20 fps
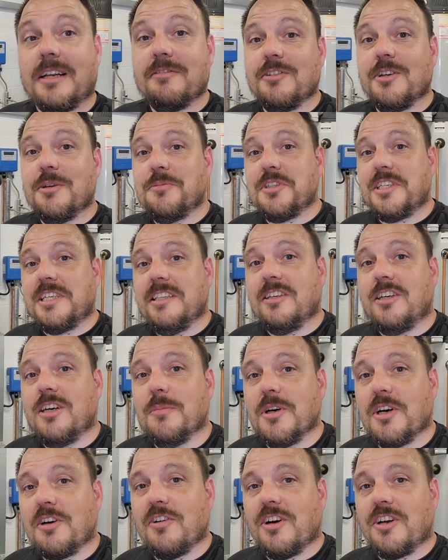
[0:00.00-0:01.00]
plant rooms that you'll
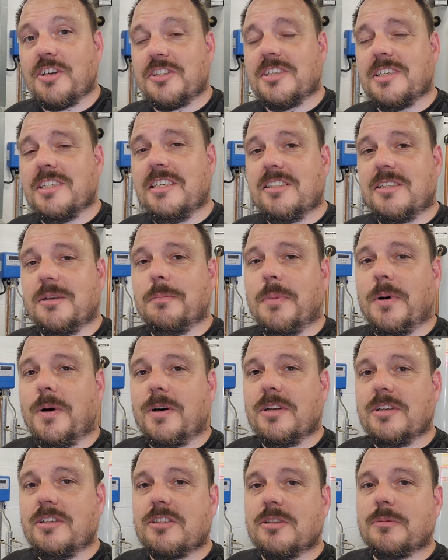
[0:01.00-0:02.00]
come across and it's
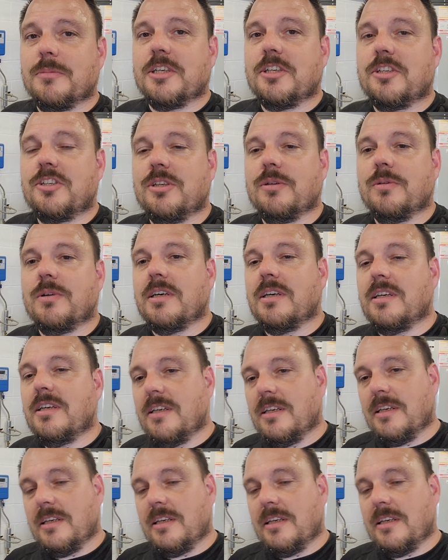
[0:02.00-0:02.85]
important to make sure